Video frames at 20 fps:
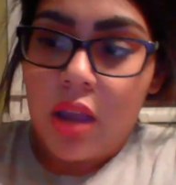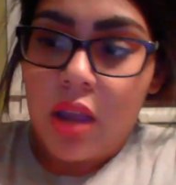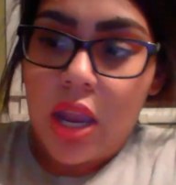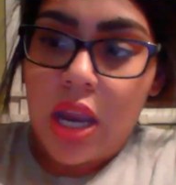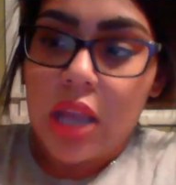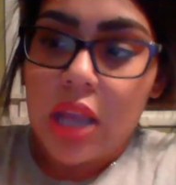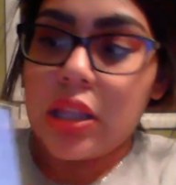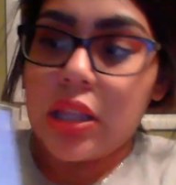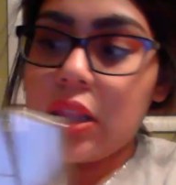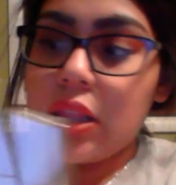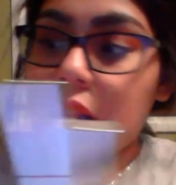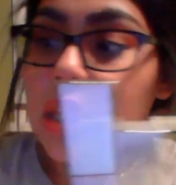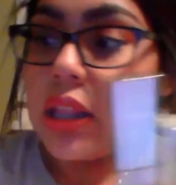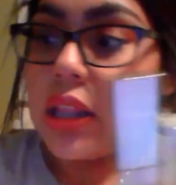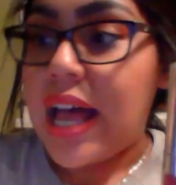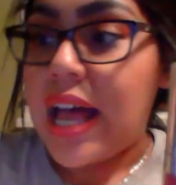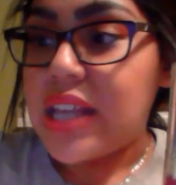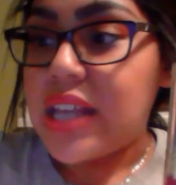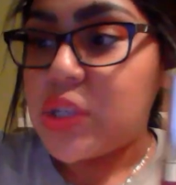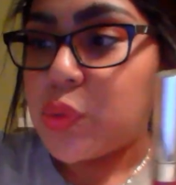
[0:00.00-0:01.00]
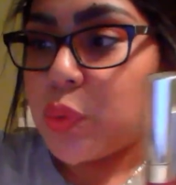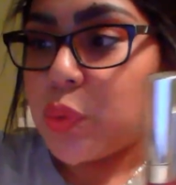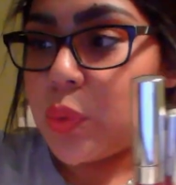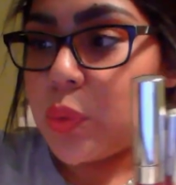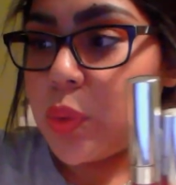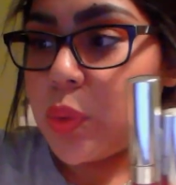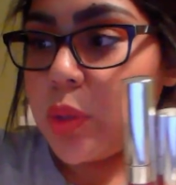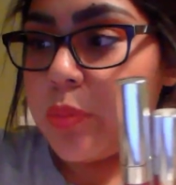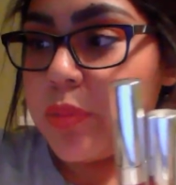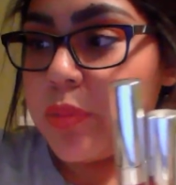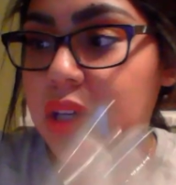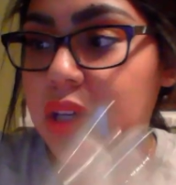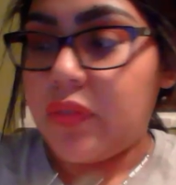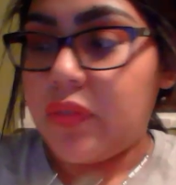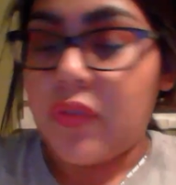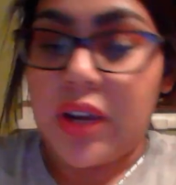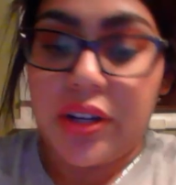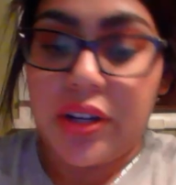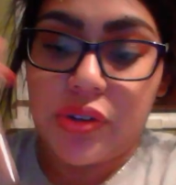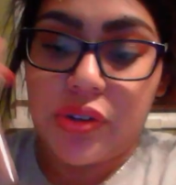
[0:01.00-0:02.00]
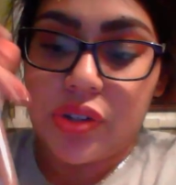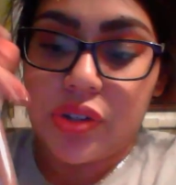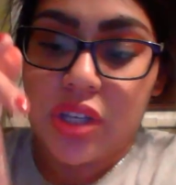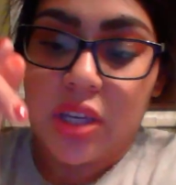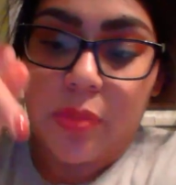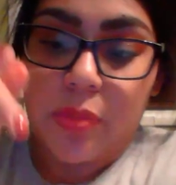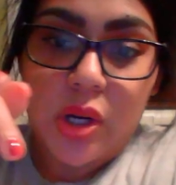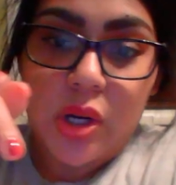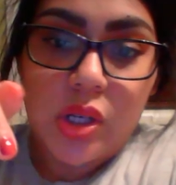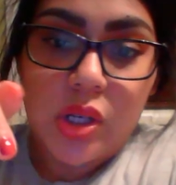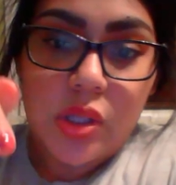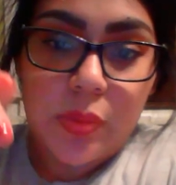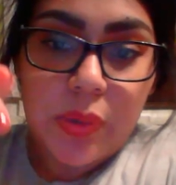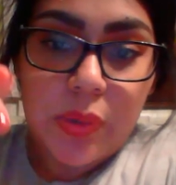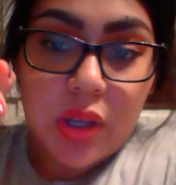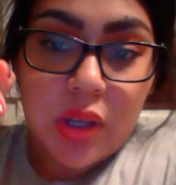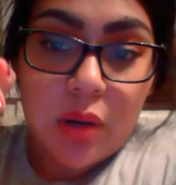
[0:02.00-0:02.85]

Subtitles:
And then the last one would be Finders Keepers. But